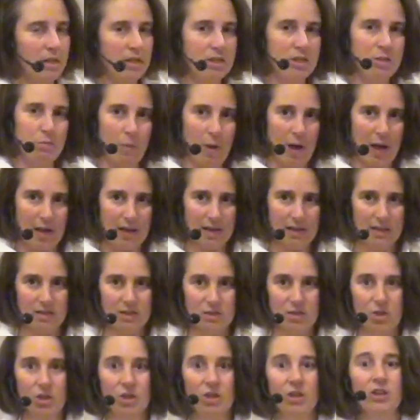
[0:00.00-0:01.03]
this body
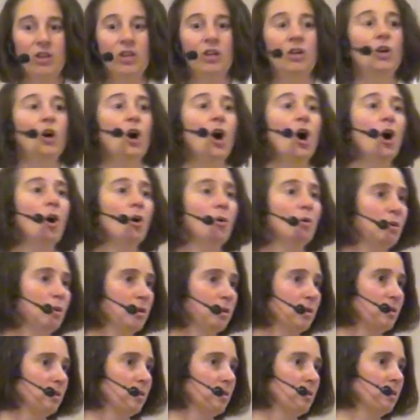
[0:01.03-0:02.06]
is going to go.
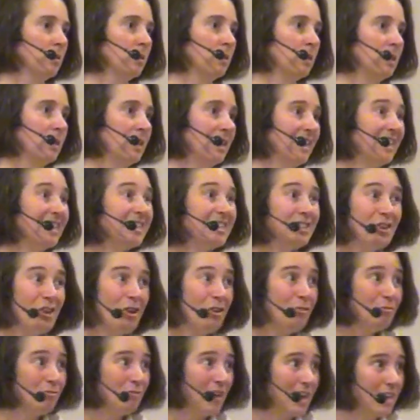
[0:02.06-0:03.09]
It's
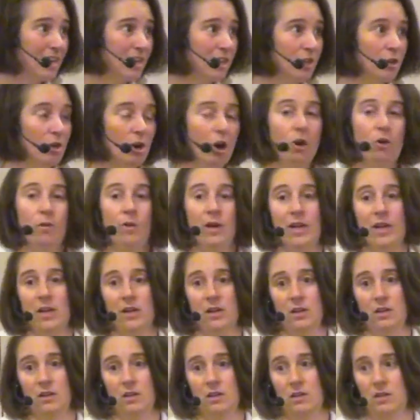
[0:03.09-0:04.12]
already going.
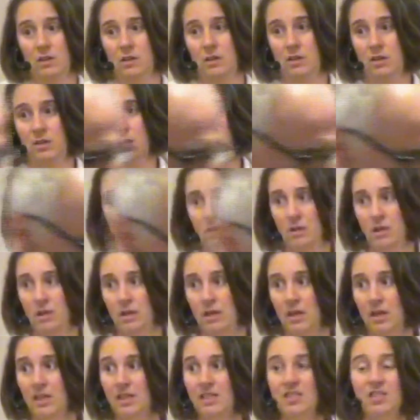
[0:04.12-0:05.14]

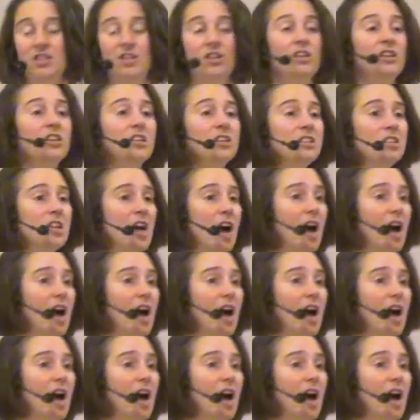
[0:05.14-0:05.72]
It's going